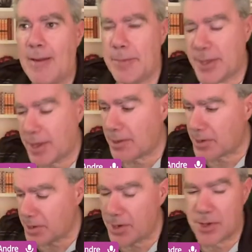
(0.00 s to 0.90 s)

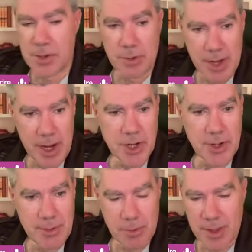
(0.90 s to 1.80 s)
particular
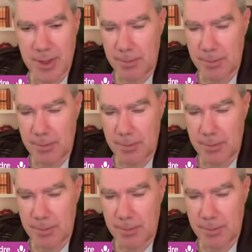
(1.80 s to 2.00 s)
situation with